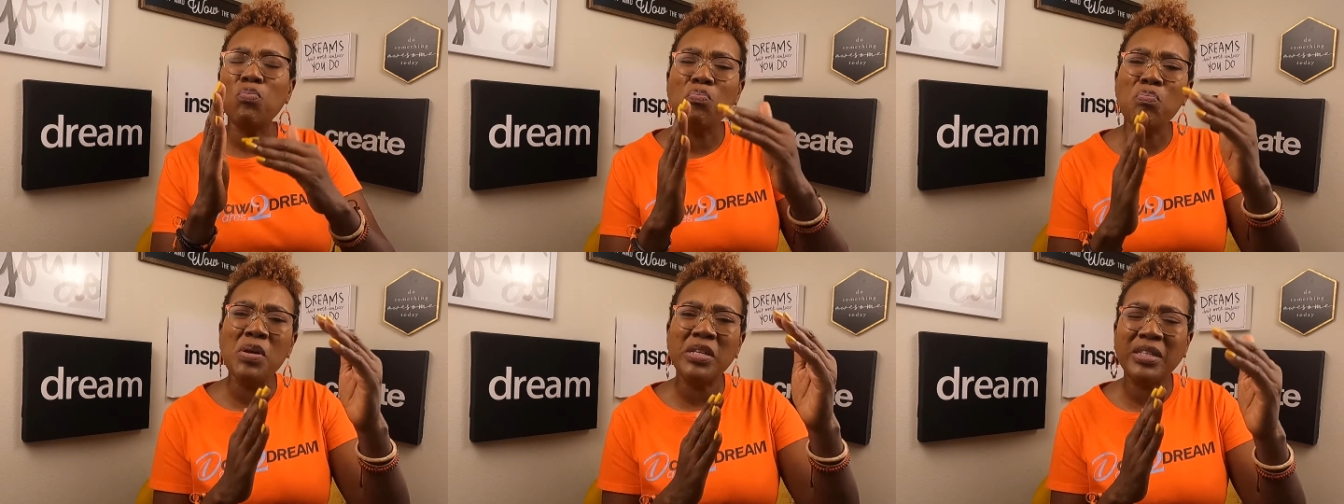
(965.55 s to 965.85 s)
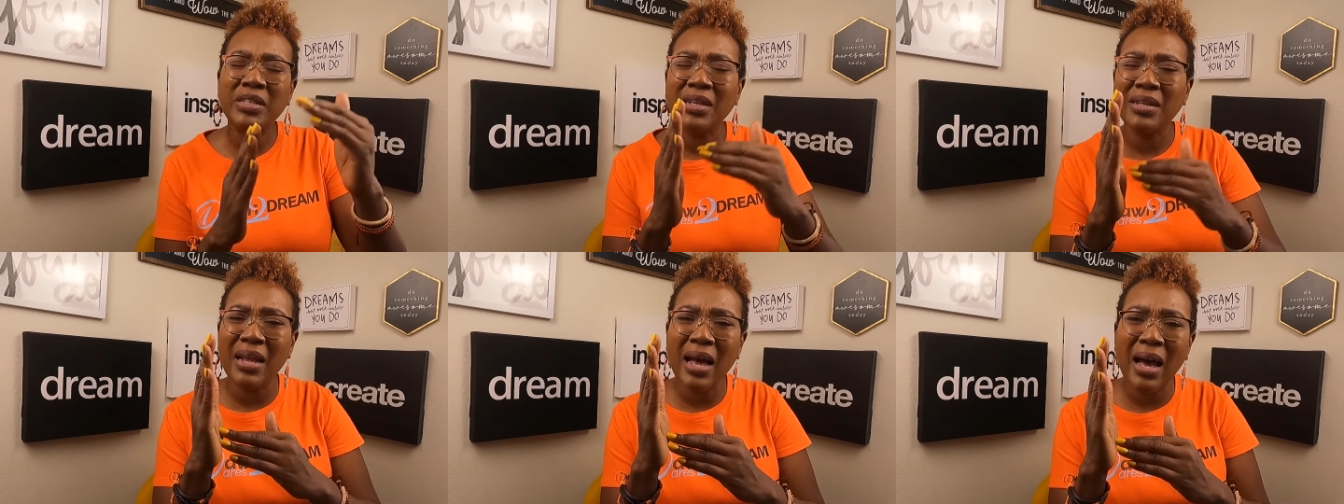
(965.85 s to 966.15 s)

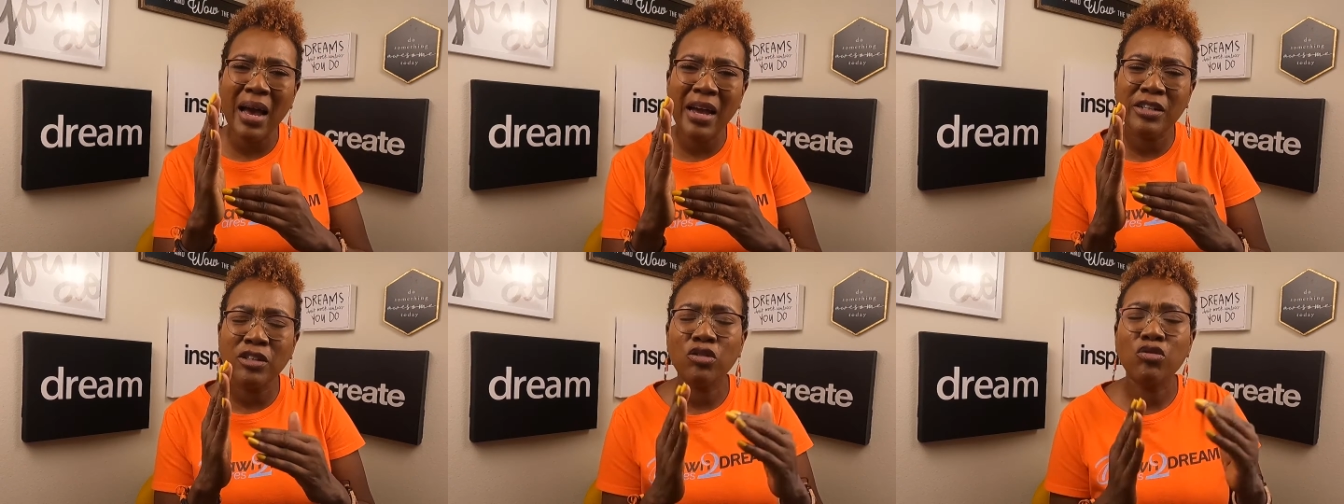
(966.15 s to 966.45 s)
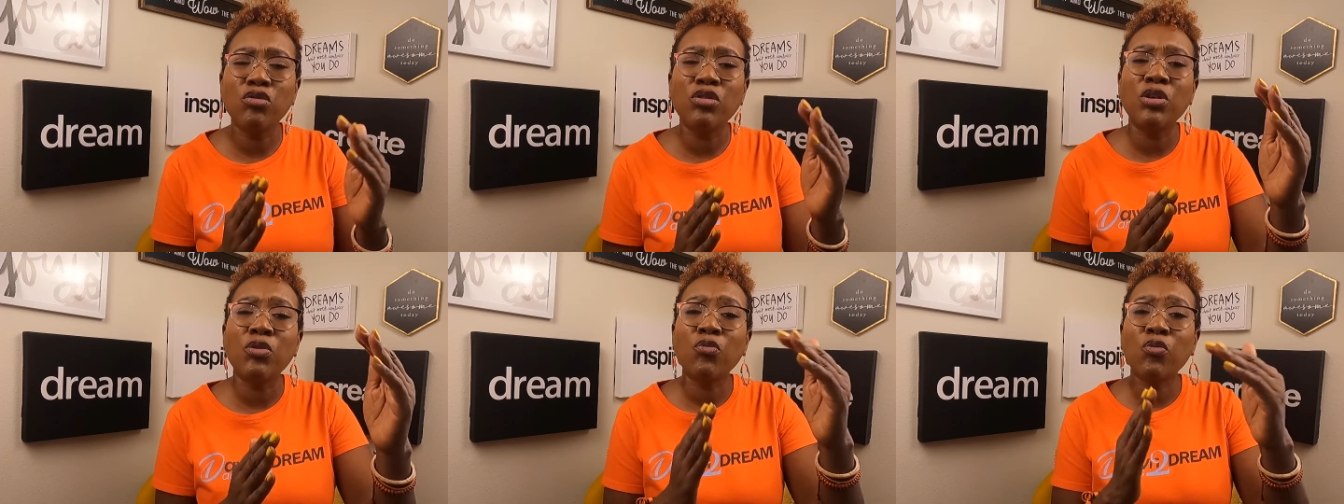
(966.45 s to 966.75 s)
misaligned so
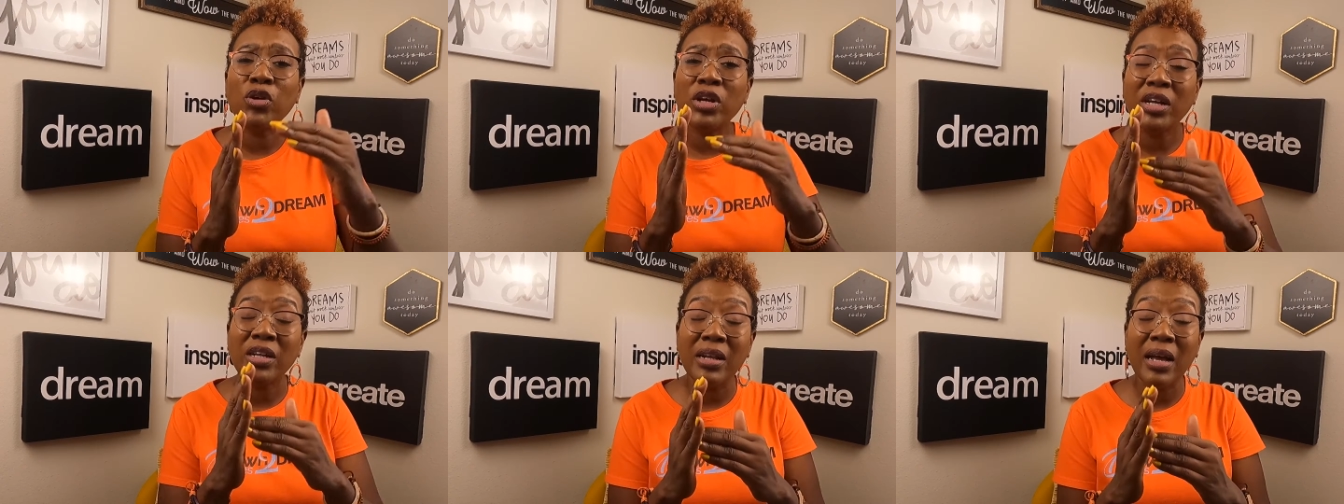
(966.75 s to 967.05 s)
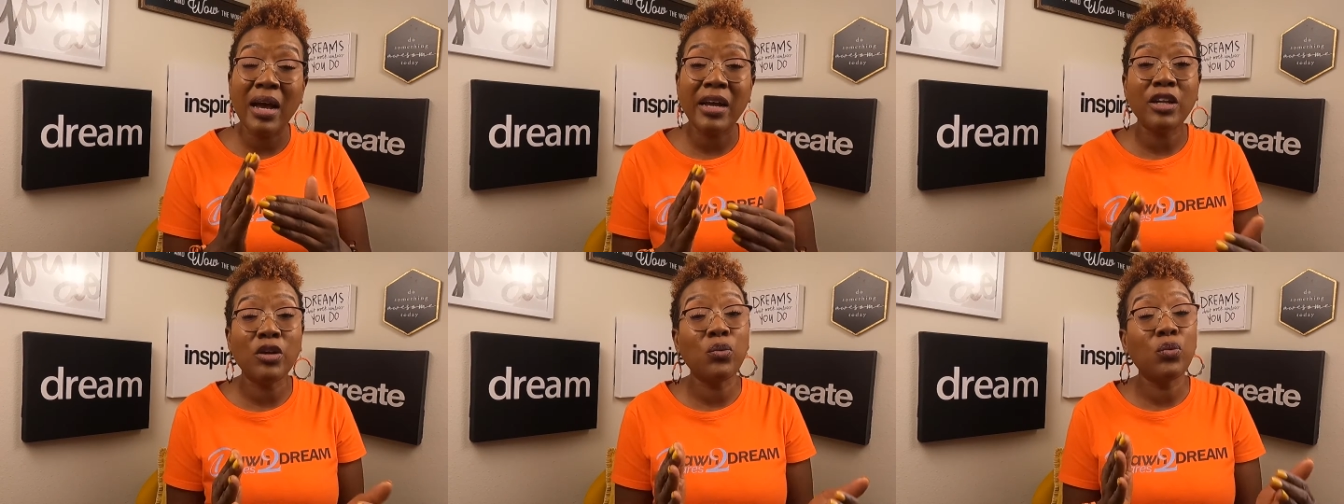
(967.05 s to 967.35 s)
you can
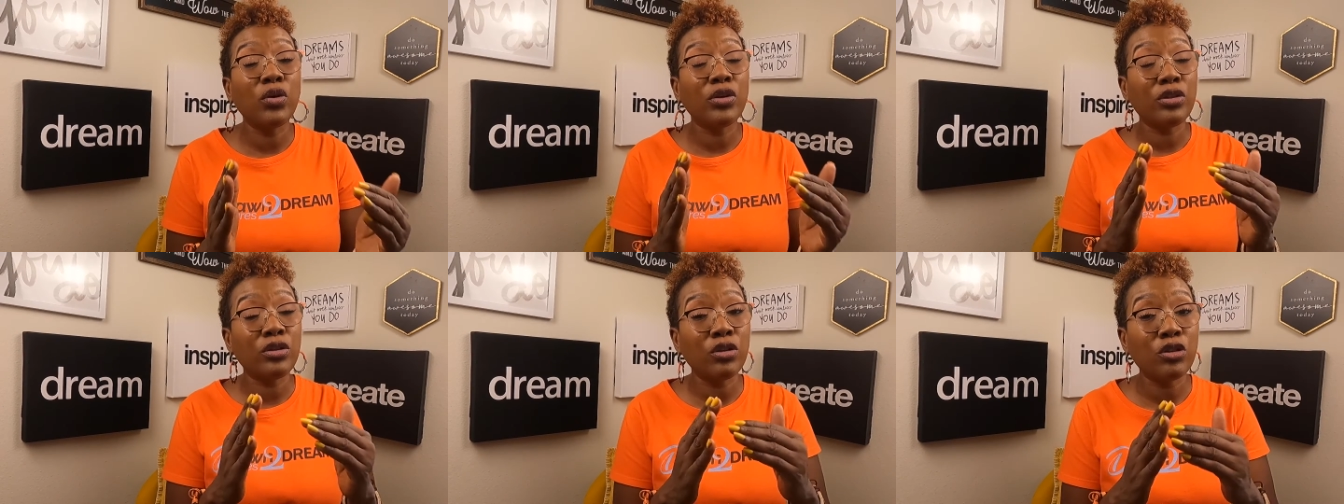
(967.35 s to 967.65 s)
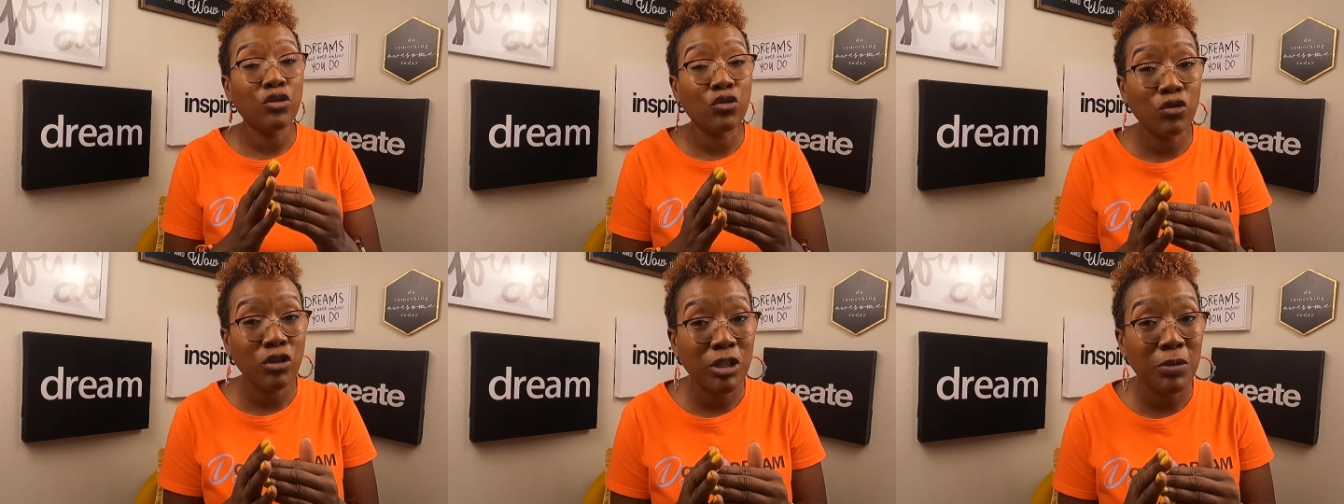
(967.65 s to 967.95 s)
realign it with
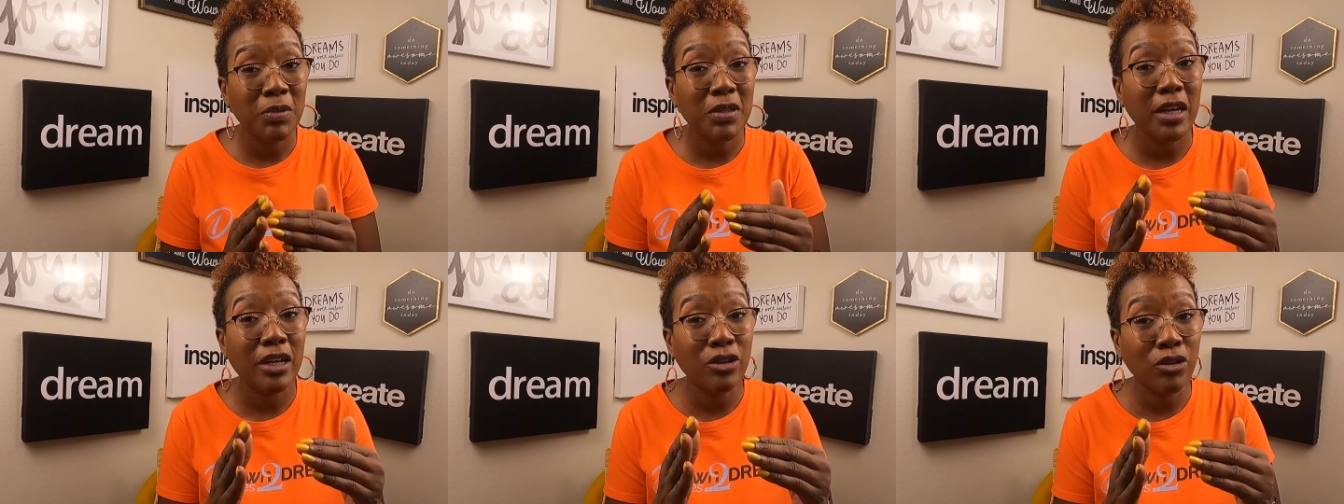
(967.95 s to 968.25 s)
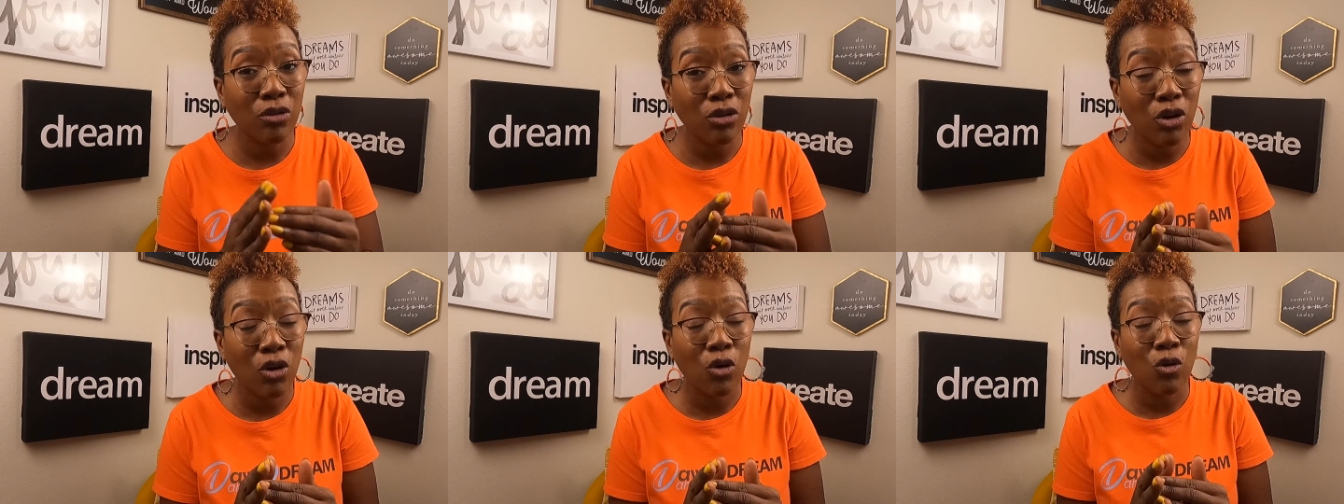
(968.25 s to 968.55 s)
your dreams and
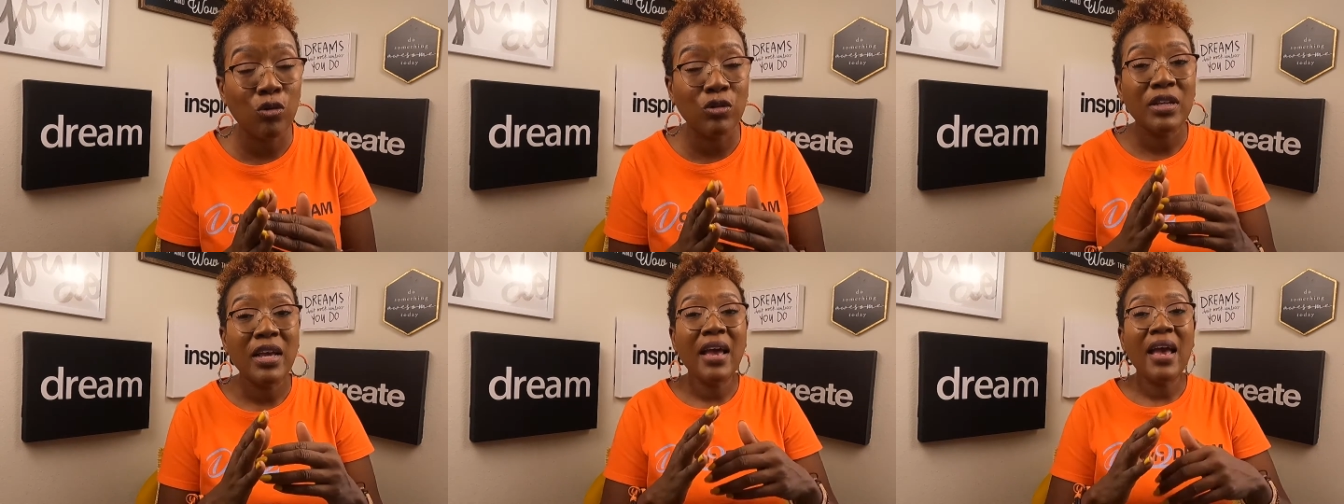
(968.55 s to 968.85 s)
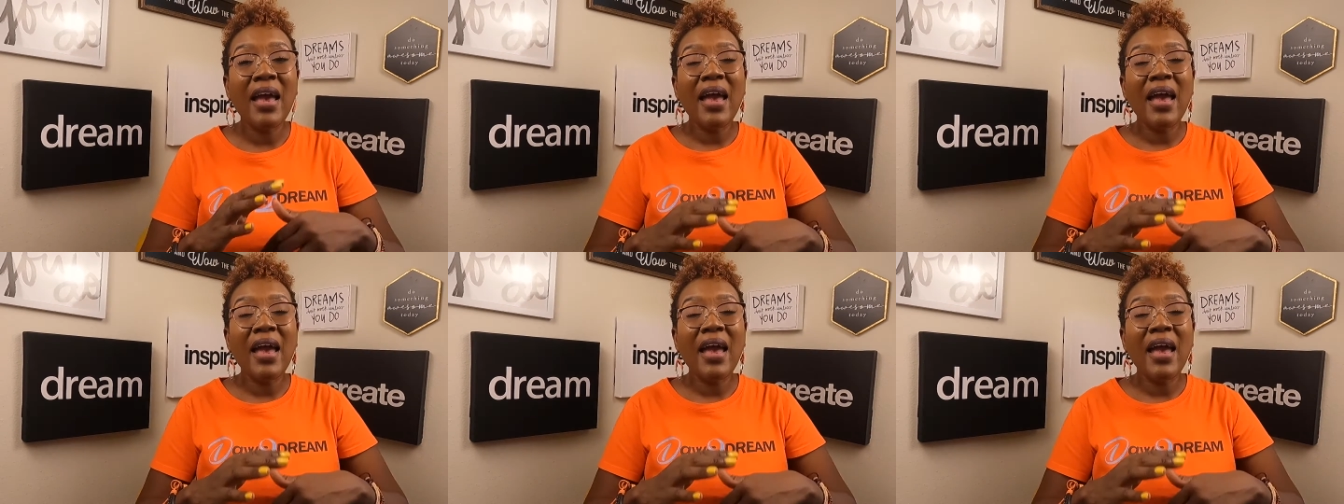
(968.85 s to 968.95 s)
your goals.